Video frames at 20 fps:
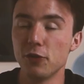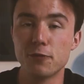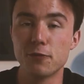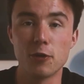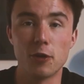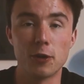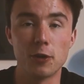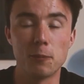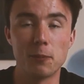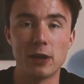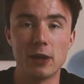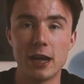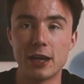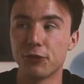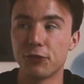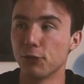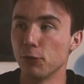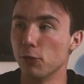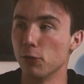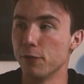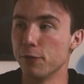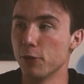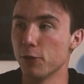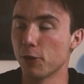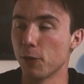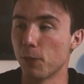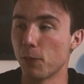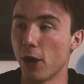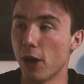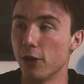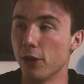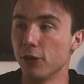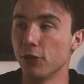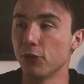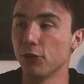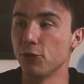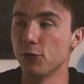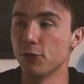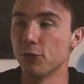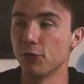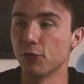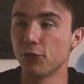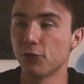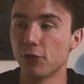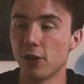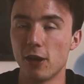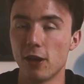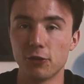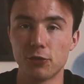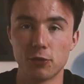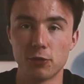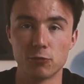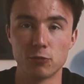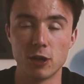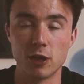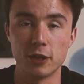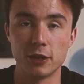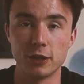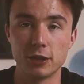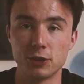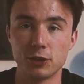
you've gone and placed all of your components, you can start to run